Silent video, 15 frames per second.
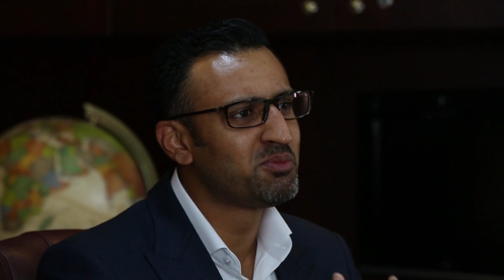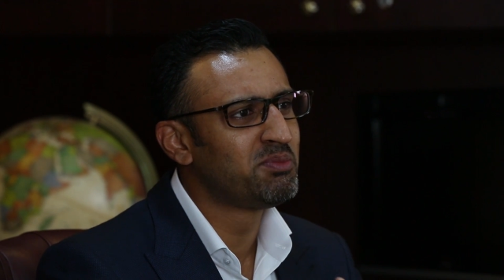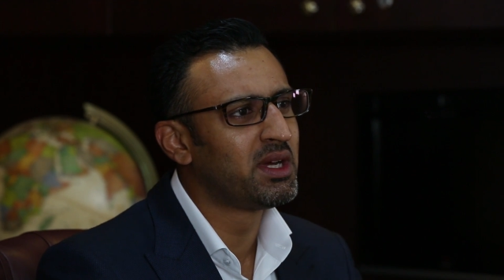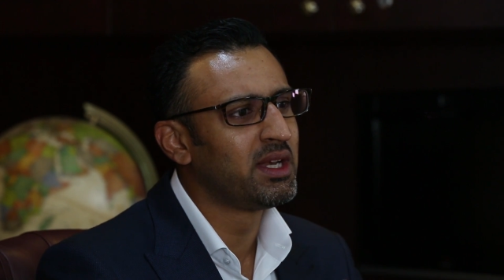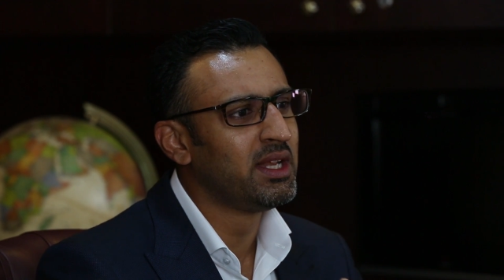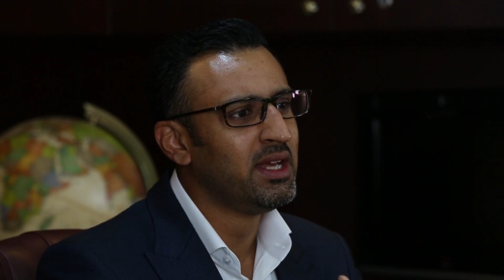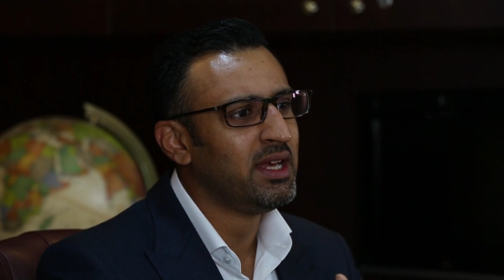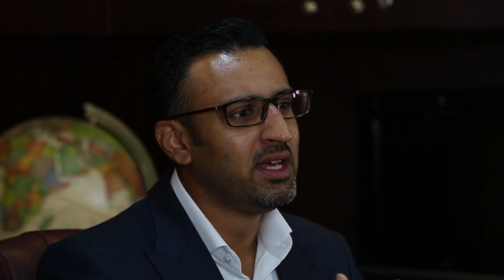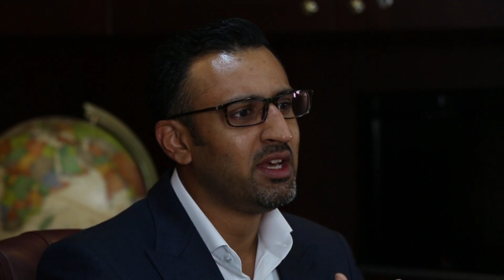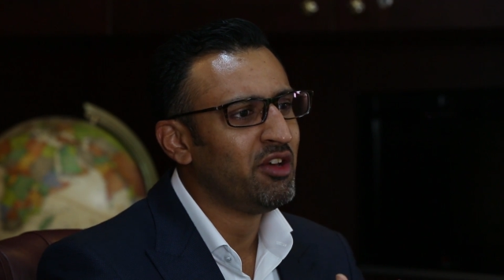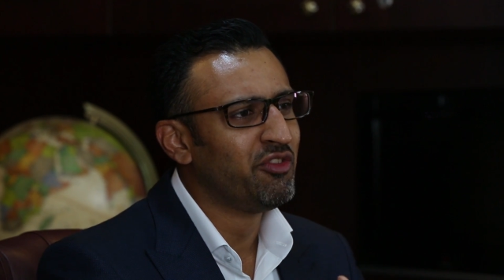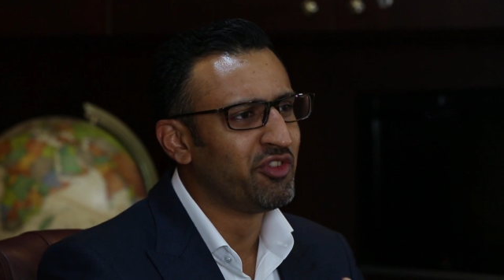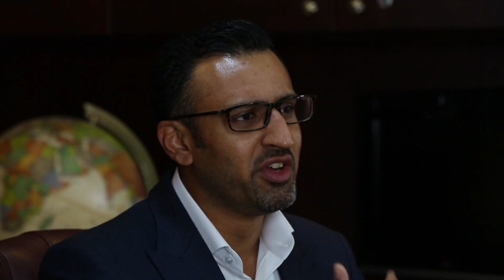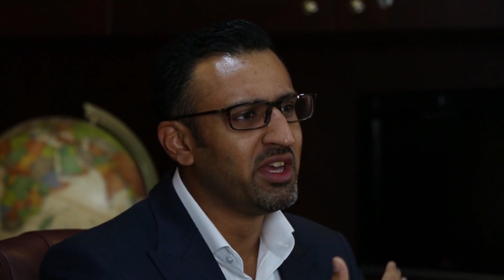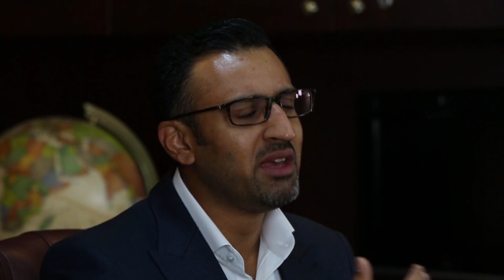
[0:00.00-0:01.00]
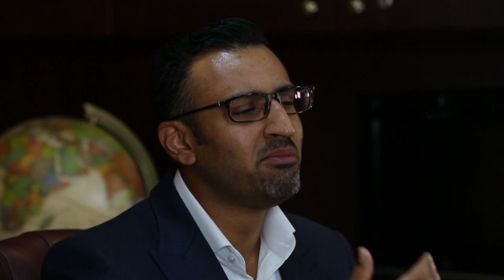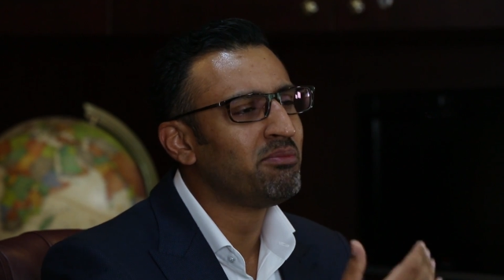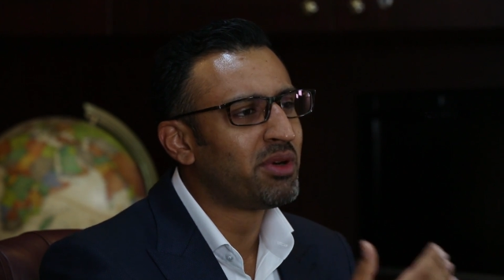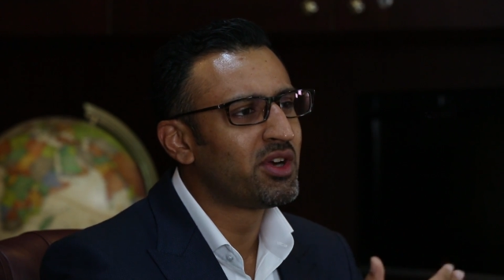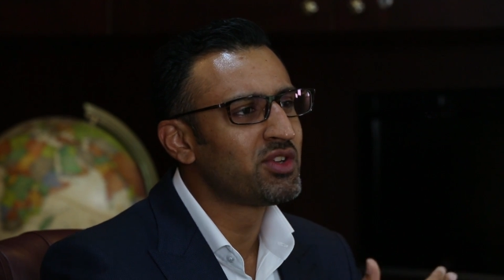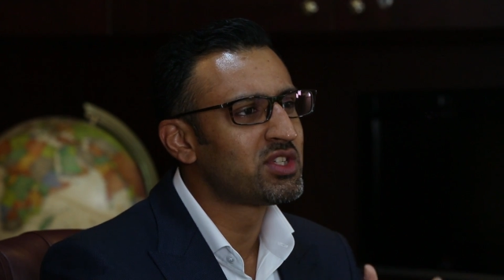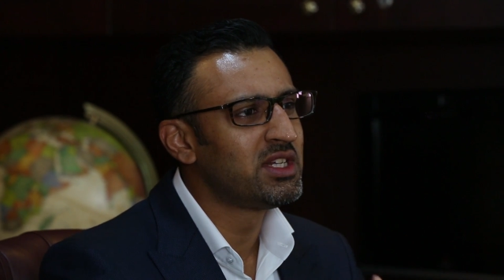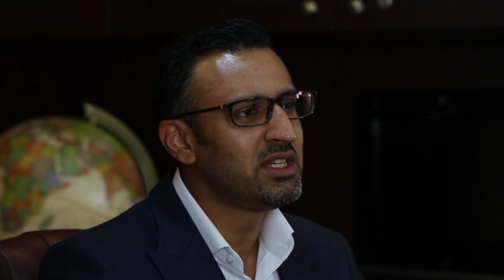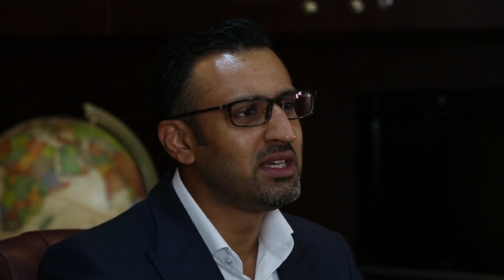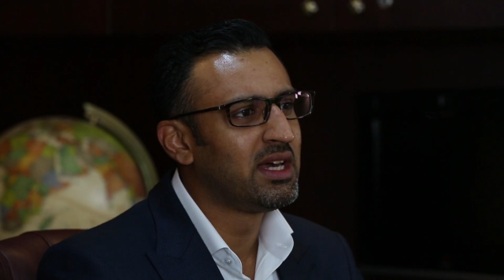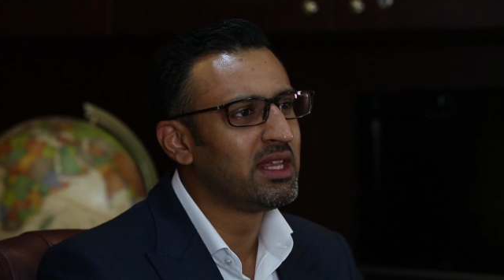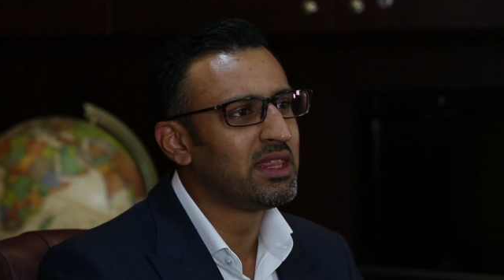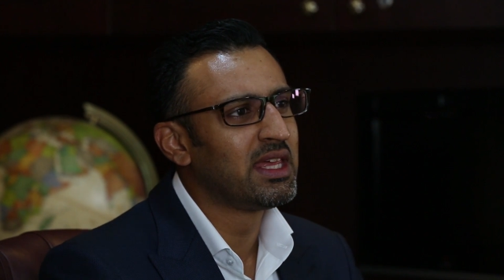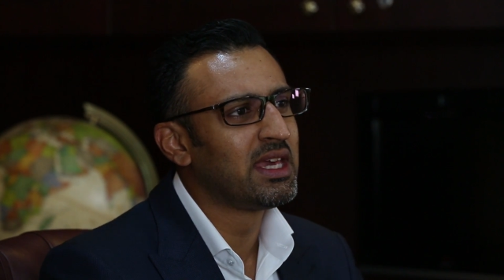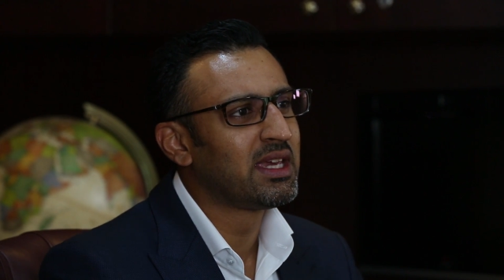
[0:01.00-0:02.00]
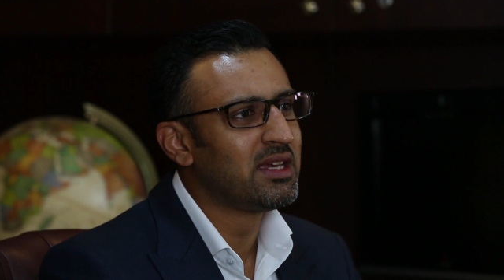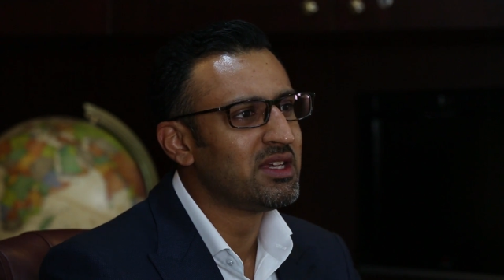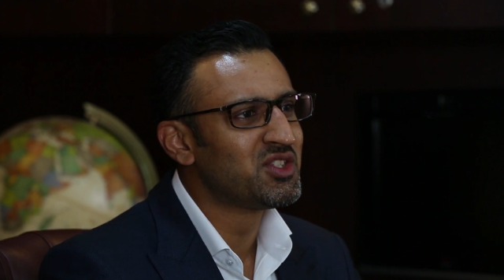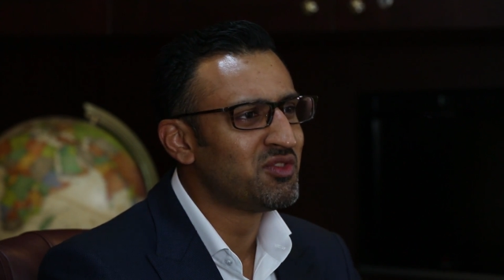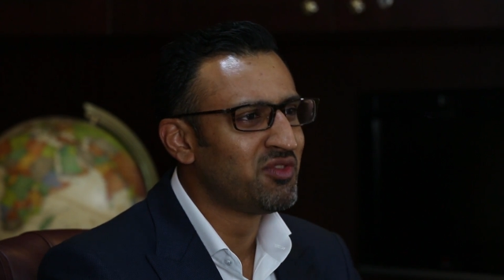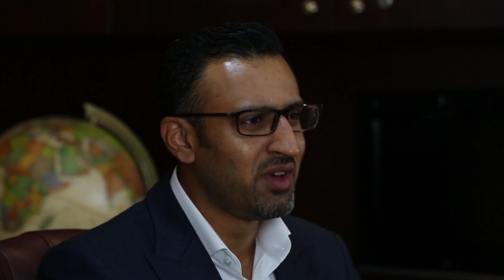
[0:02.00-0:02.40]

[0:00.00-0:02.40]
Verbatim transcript: but for him personally, I think his